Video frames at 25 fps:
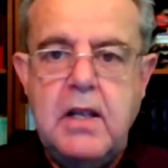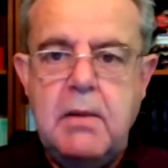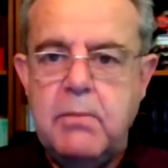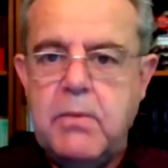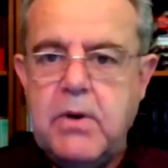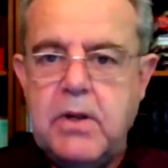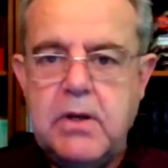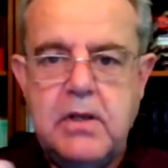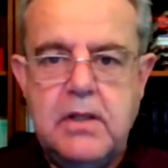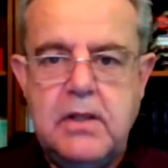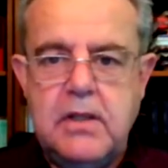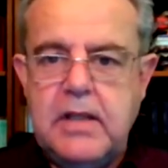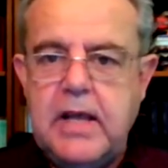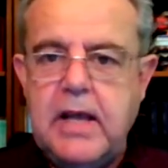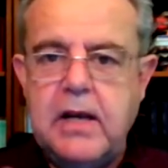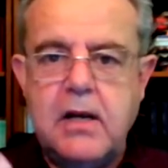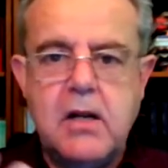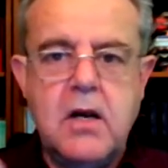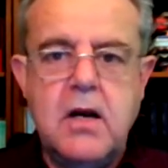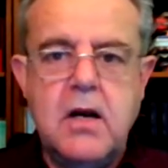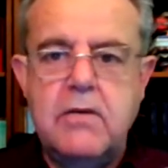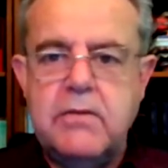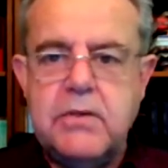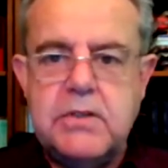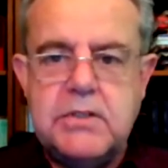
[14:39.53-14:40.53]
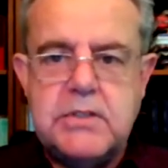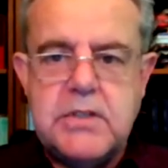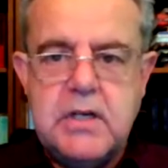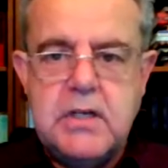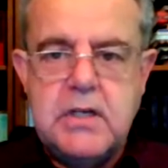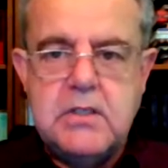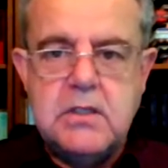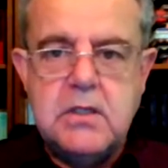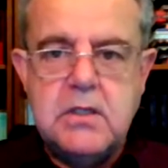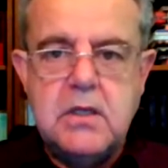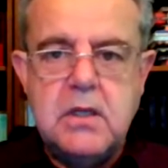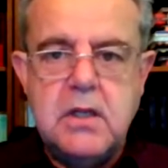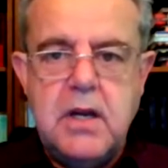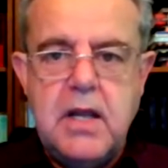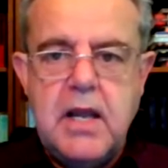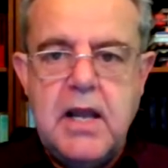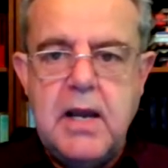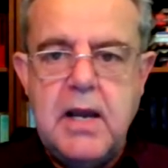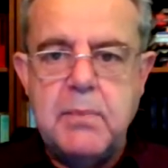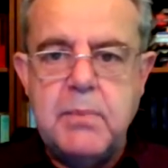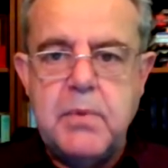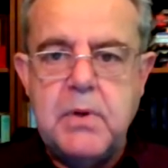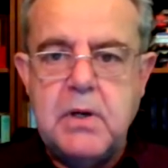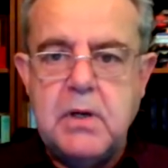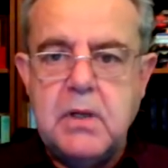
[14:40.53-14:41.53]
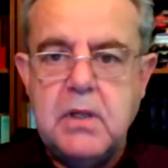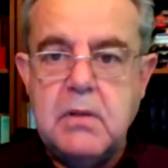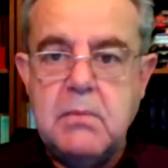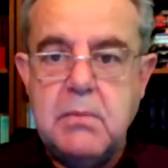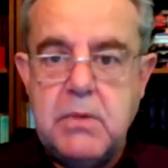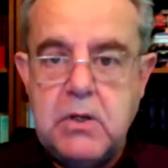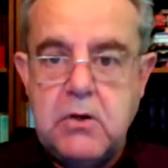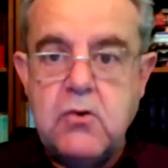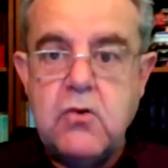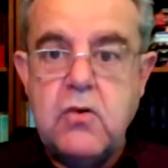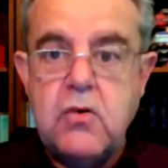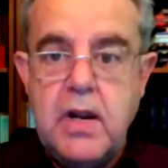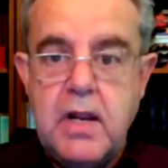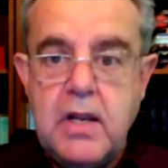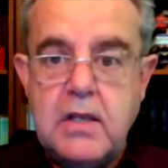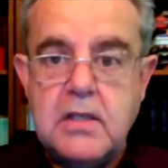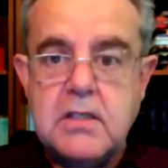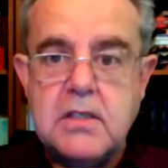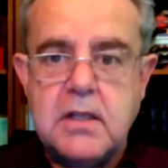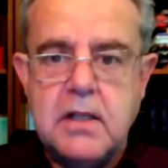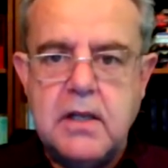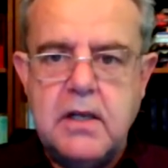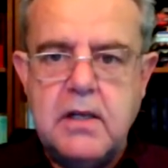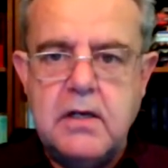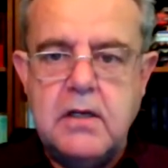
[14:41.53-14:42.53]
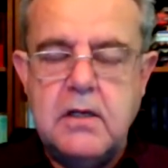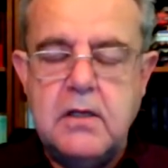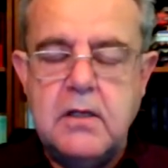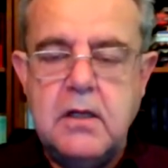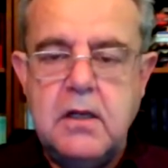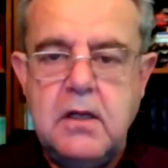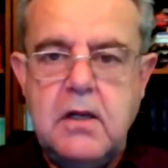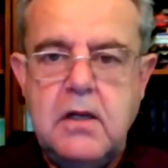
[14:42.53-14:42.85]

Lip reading: But that conversation can happen and can be translated